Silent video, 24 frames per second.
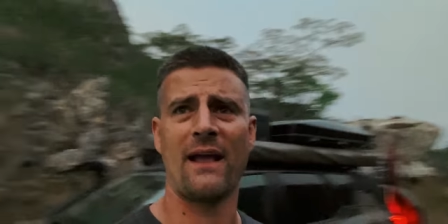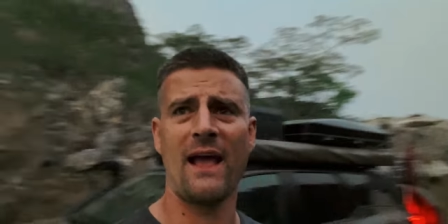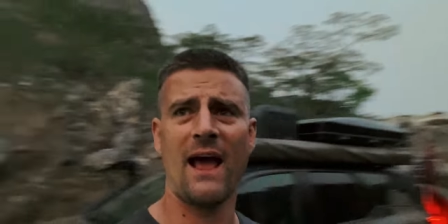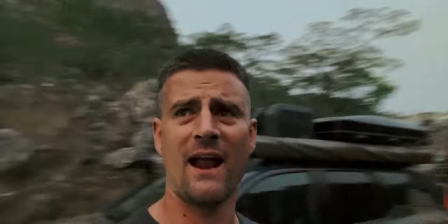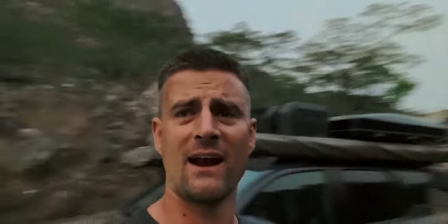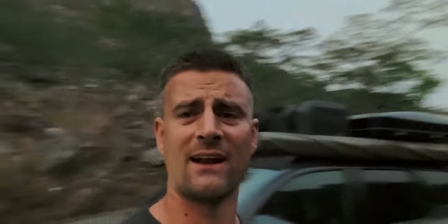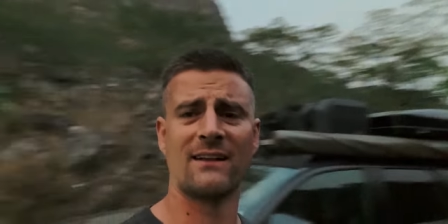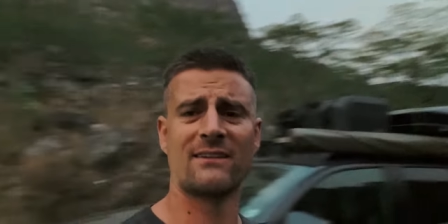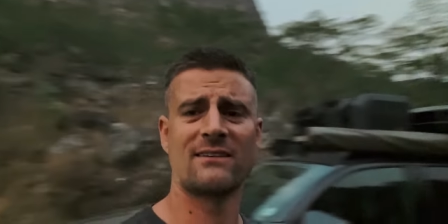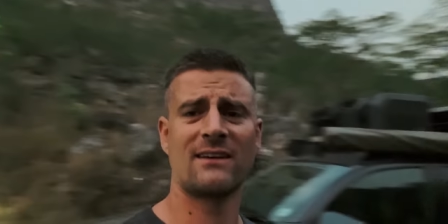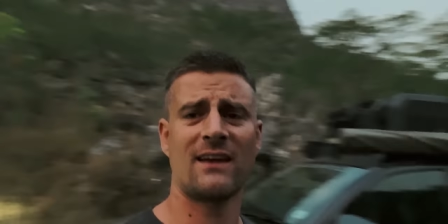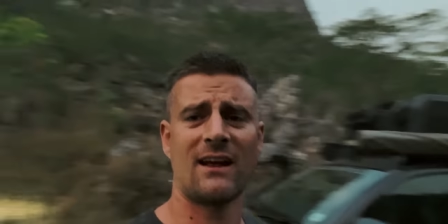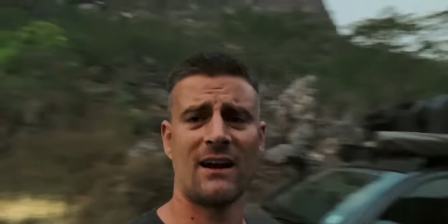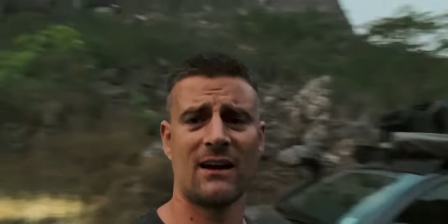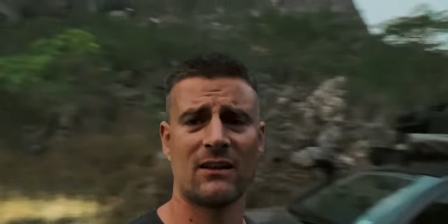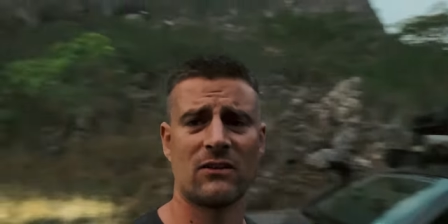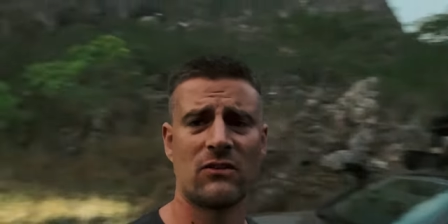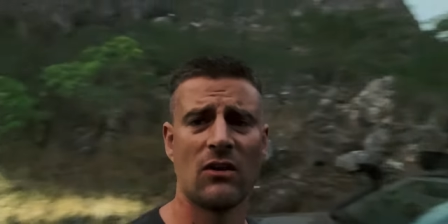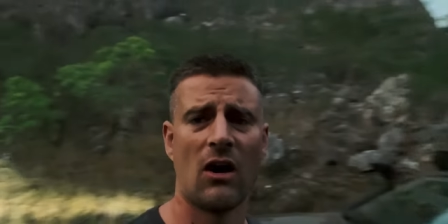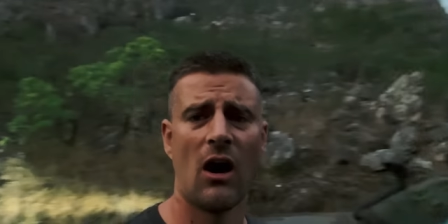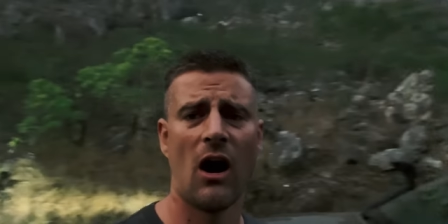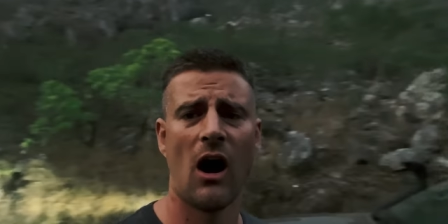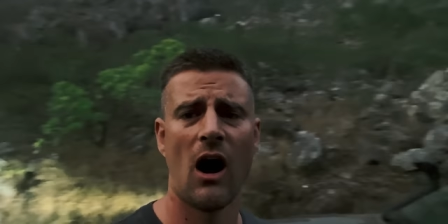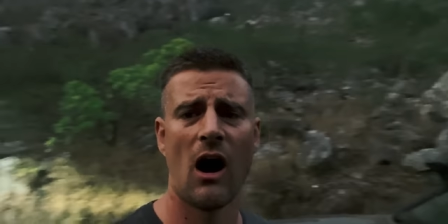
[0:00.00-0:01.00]
and it's getting
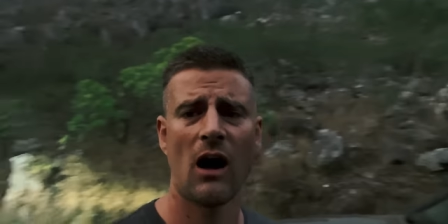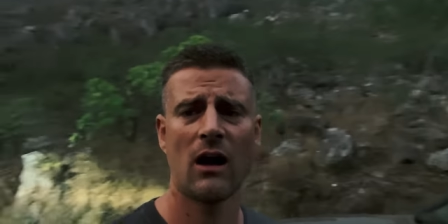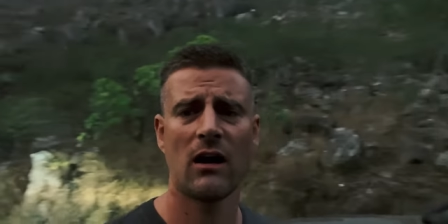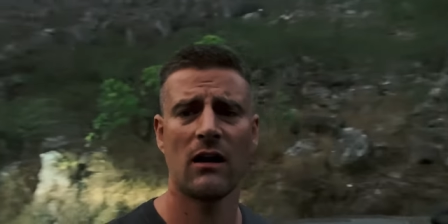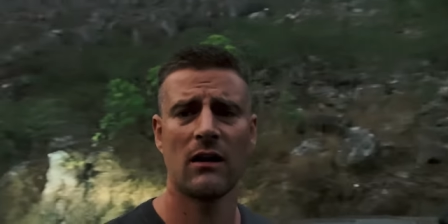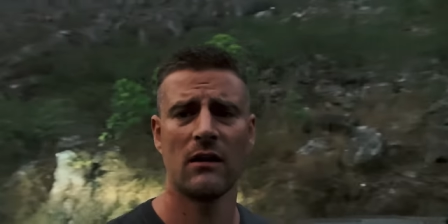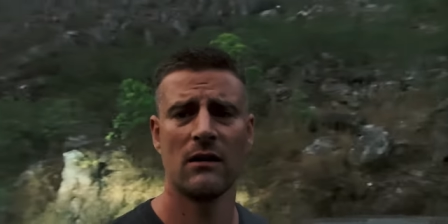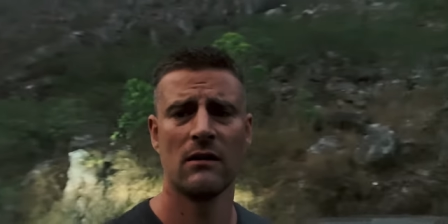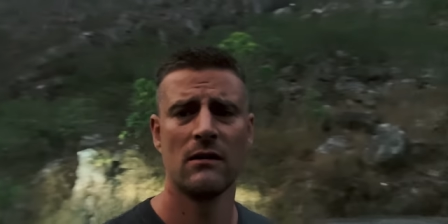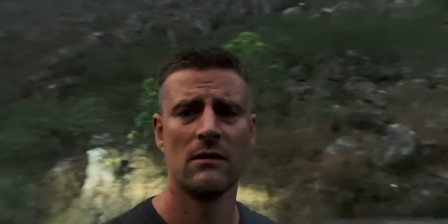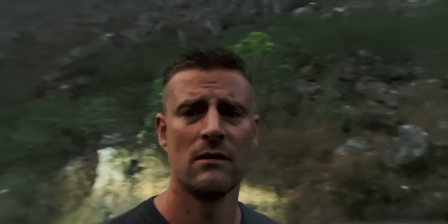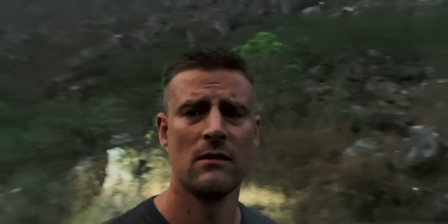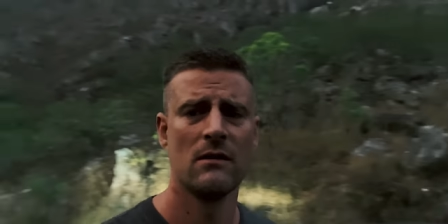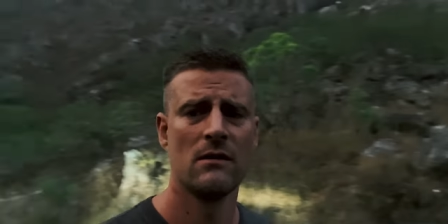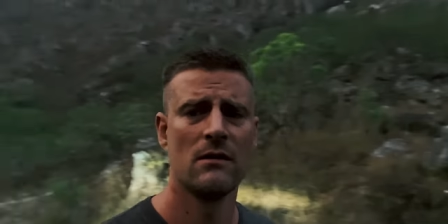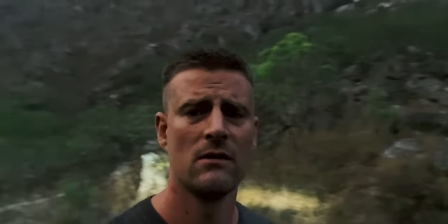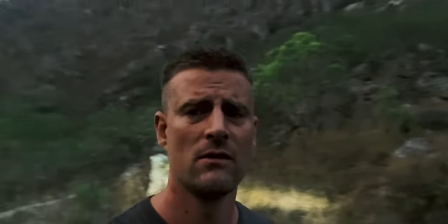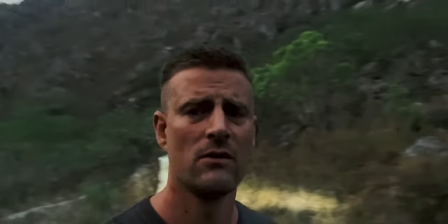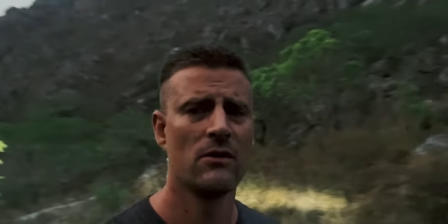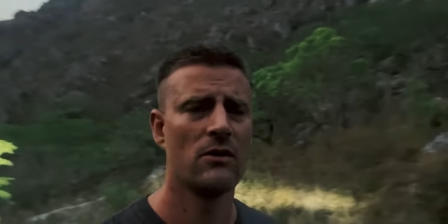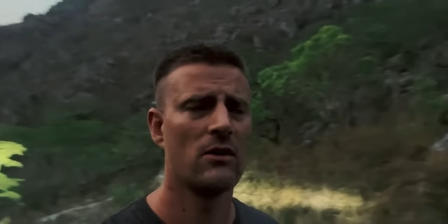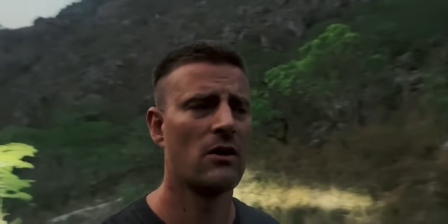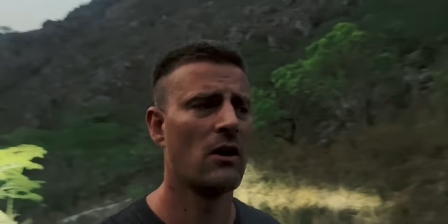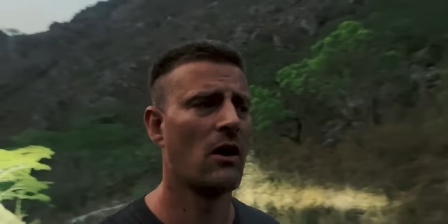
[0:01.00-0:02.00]
dark,
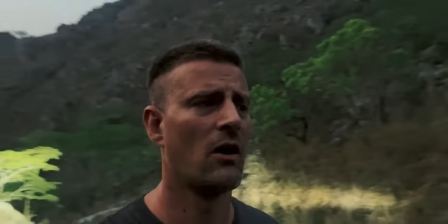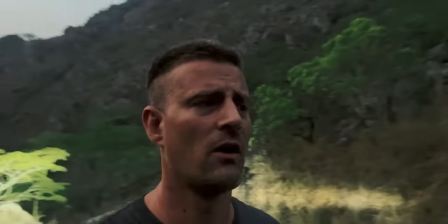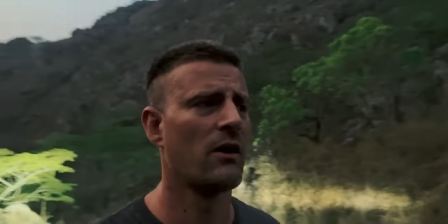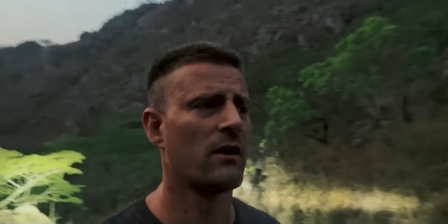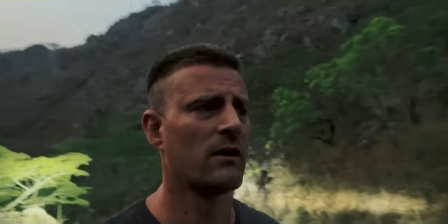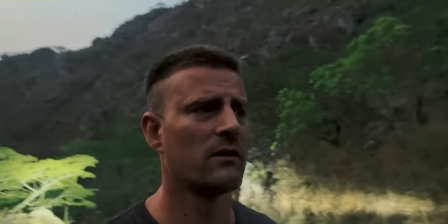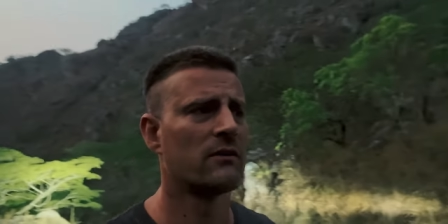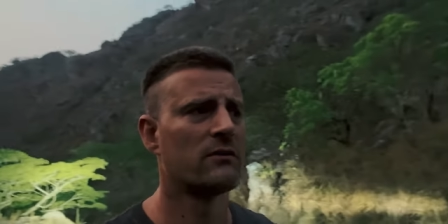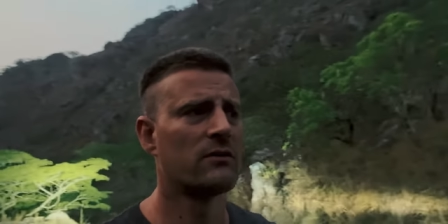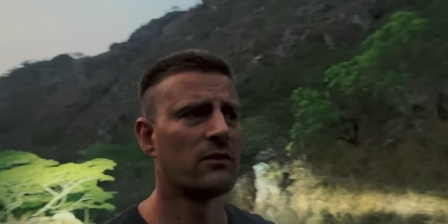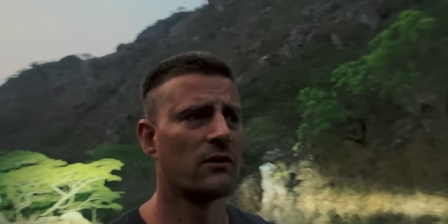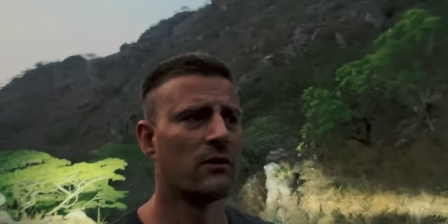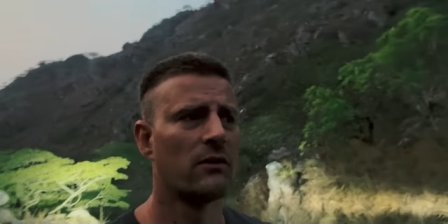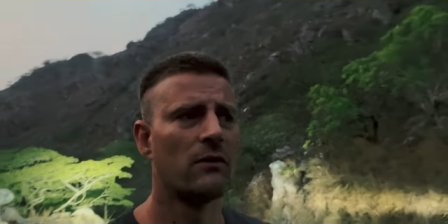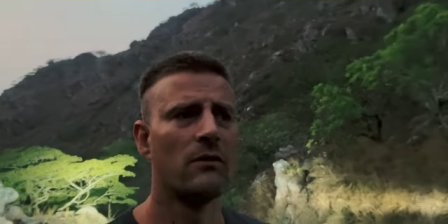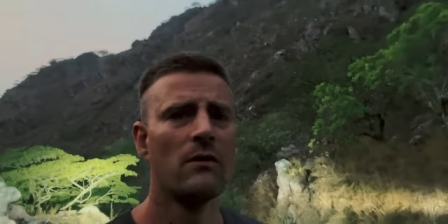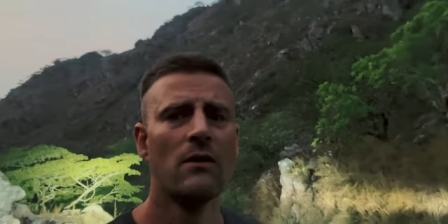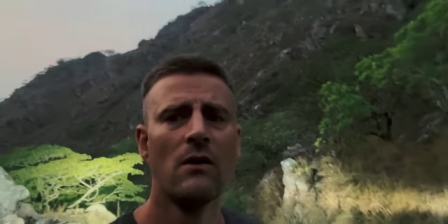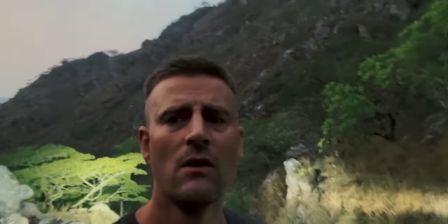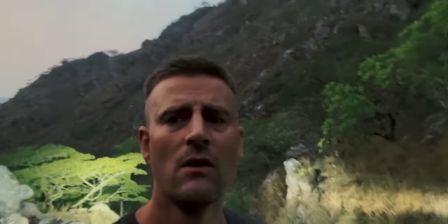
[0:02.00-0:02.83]
you know, and to